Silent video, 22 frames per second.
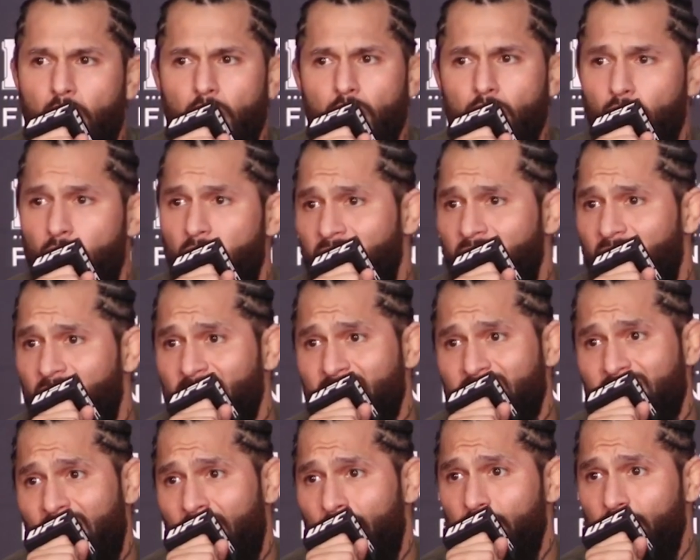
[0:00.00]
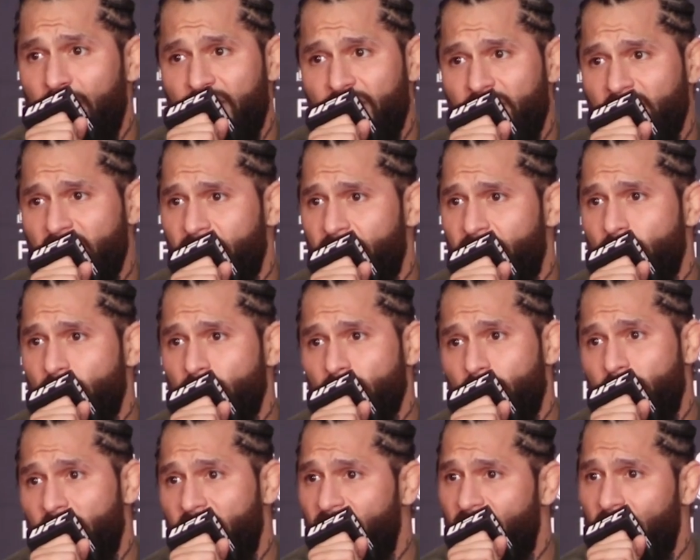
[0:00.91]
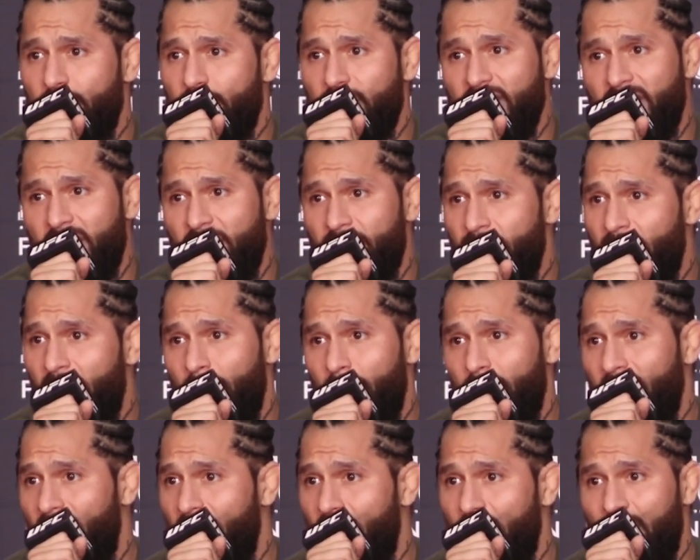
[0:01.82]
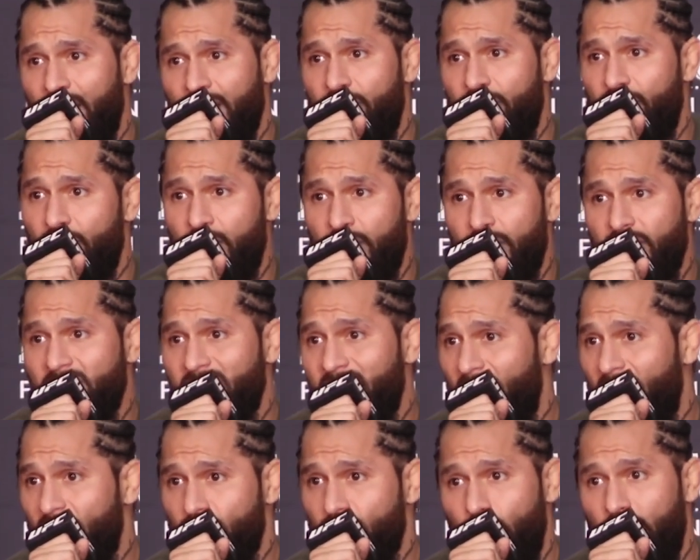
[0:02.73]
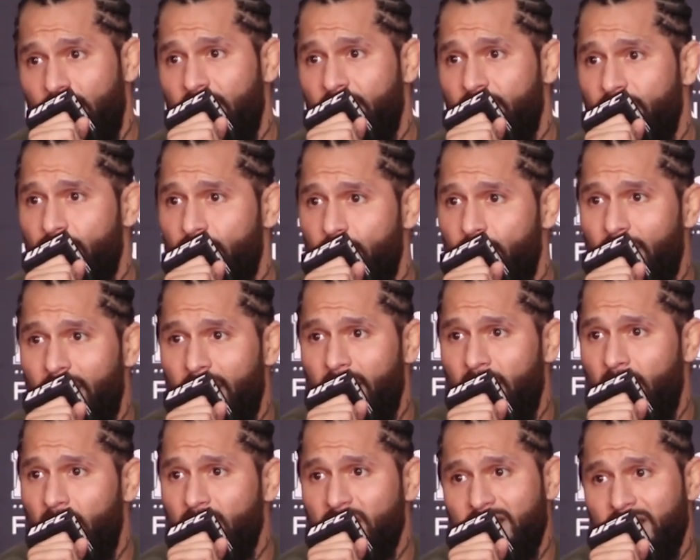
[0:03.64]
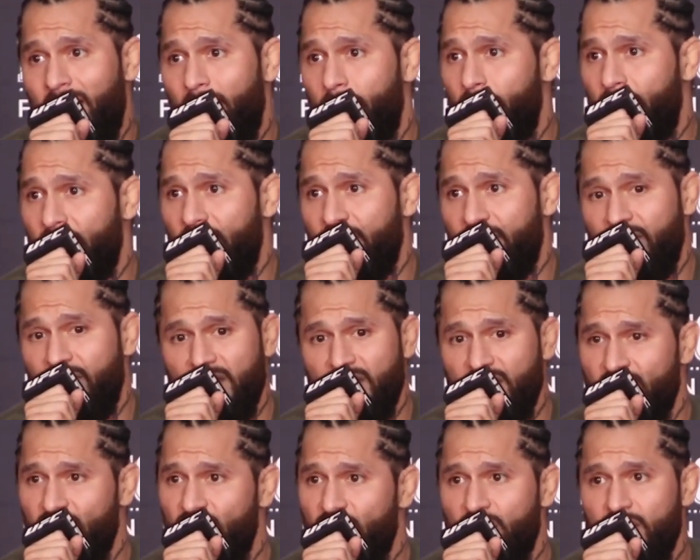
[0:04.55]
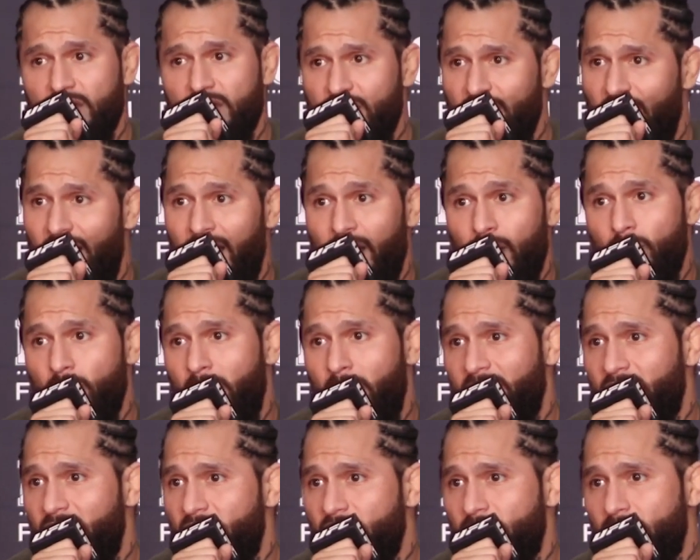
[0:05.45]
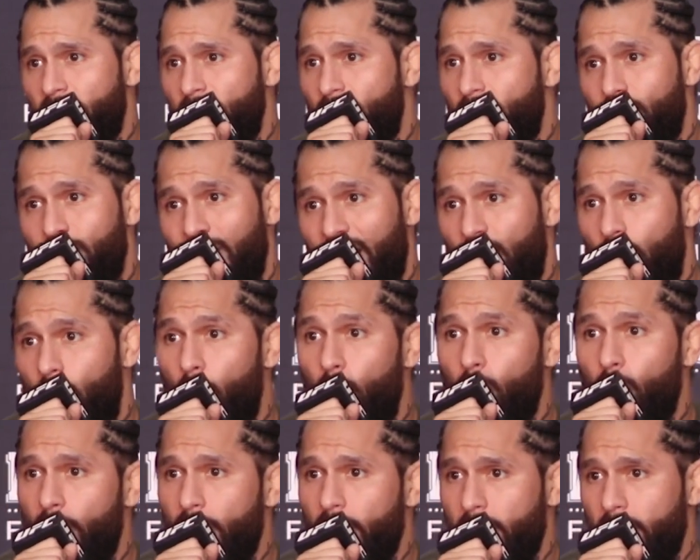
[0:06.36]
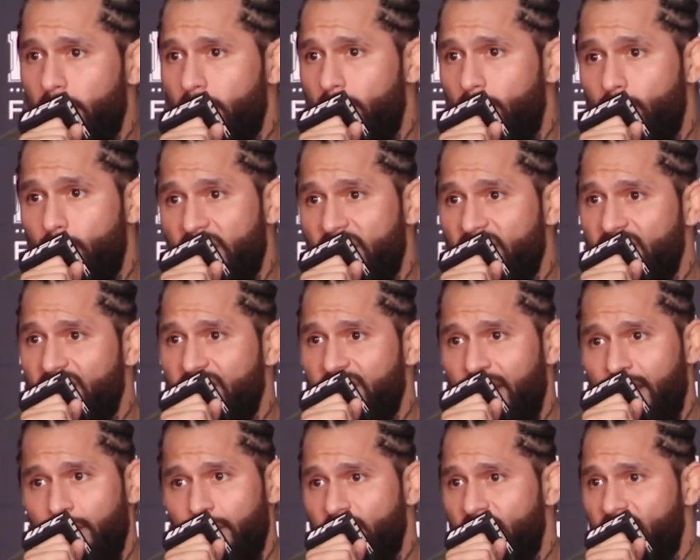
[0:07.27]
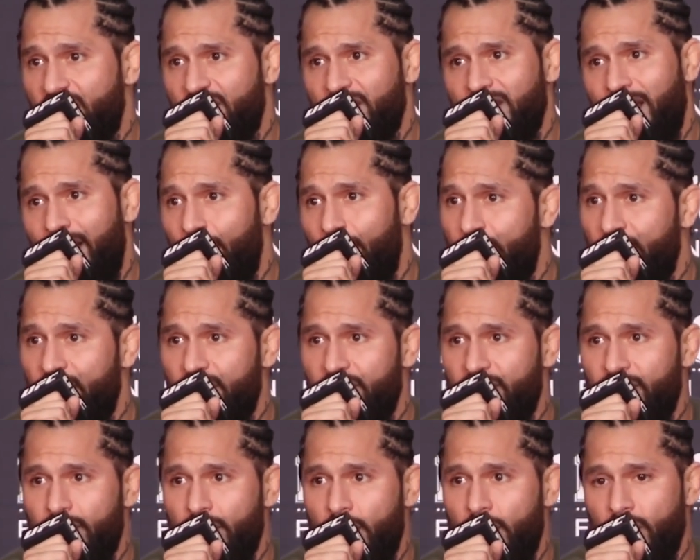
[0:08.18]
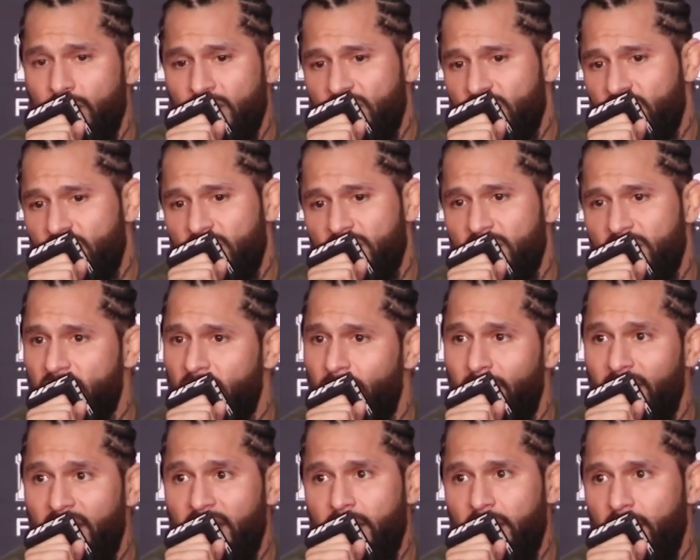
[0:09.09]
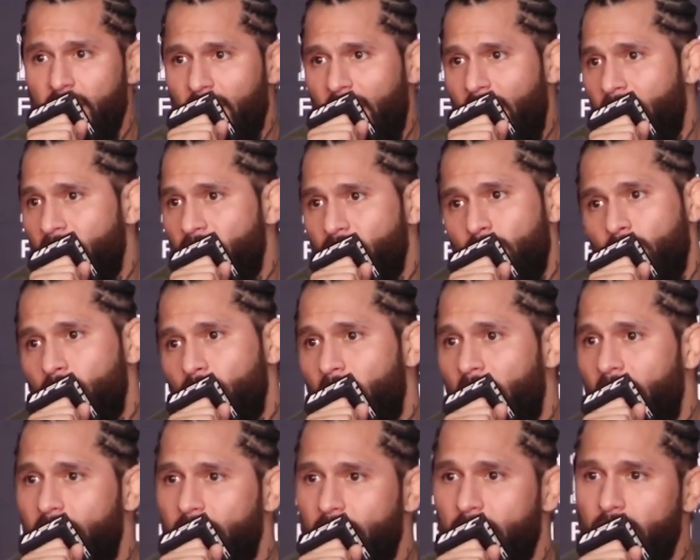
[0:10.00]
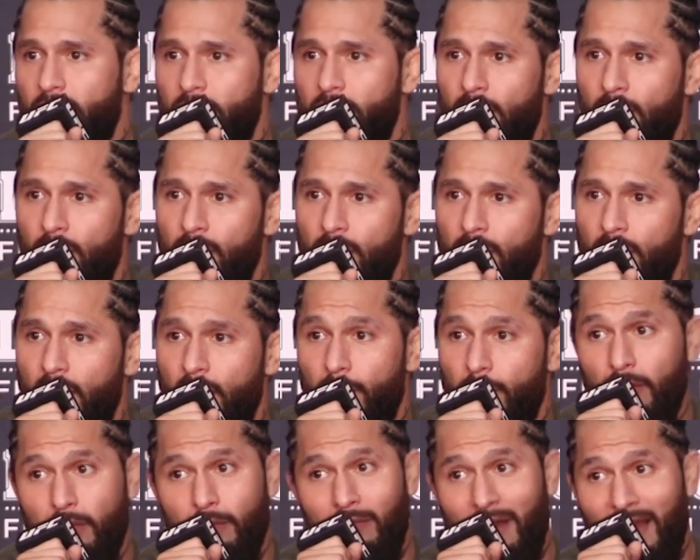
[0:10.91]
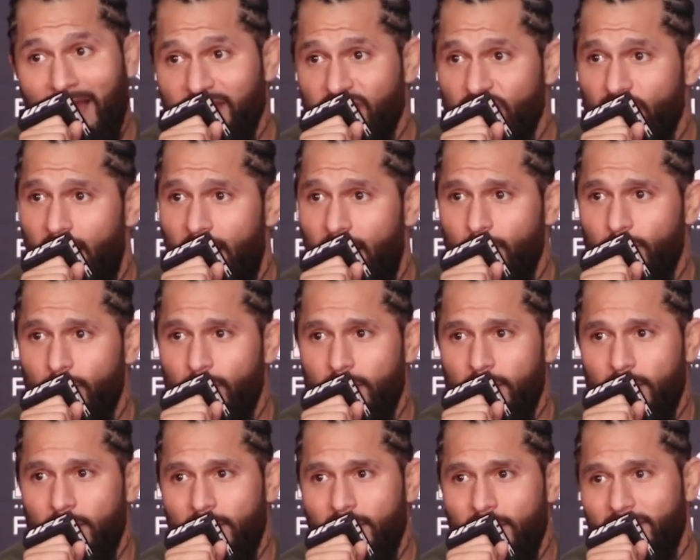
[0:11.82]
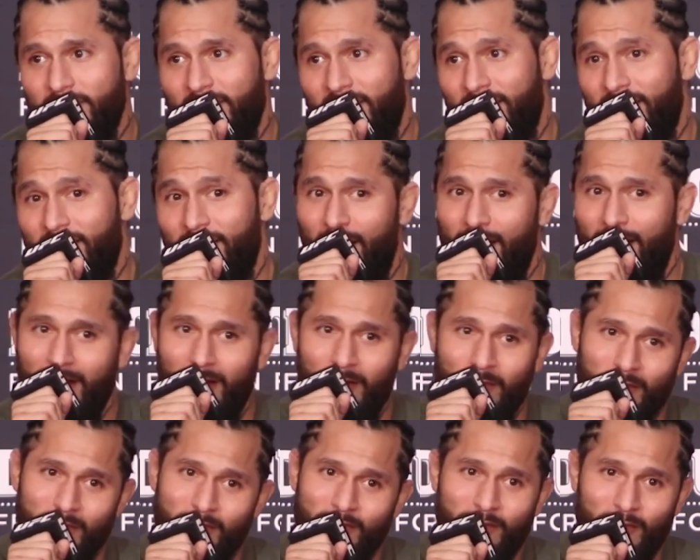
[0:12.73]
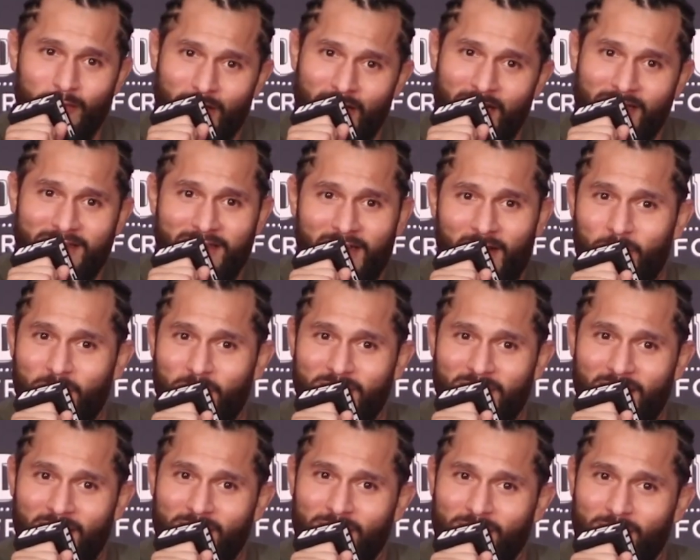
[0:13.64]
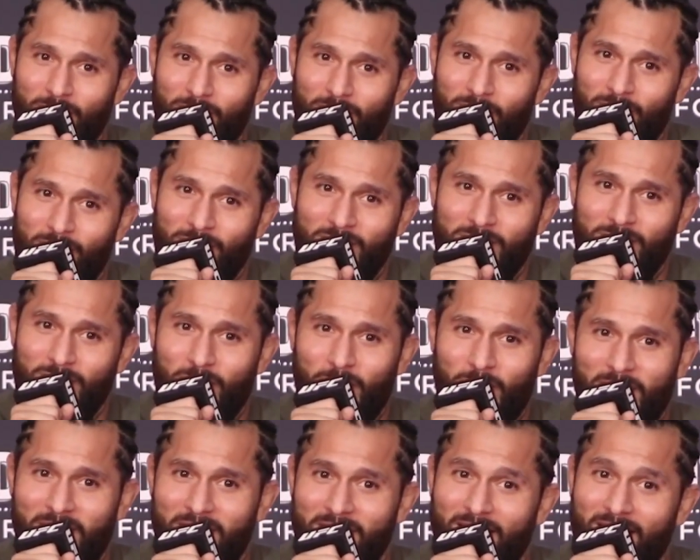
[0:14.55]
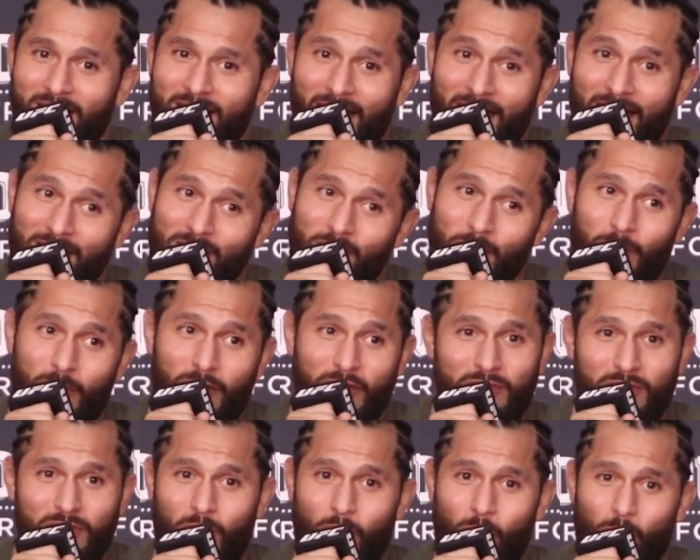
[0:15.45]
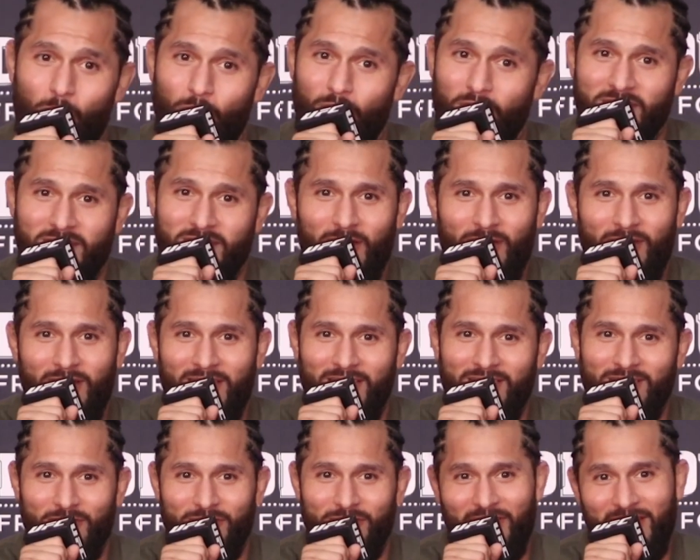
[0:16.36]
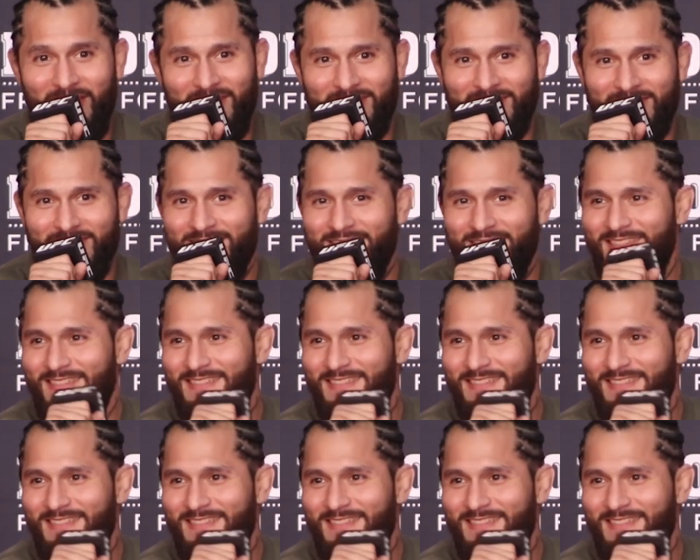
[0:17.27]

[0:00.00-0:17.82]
Oh, no, it's not beef, because if it was beef, it'd be different. I'd be at the front of his house waiting for him right now. It's not beef. This is just, I don't like my coworker, we could say, but this is not beef, you know. This is just some idiot I don't like, you know. But my job, thank God, you guys got to be jealous of this for me. I get to punch the coworkers I don't like in the face.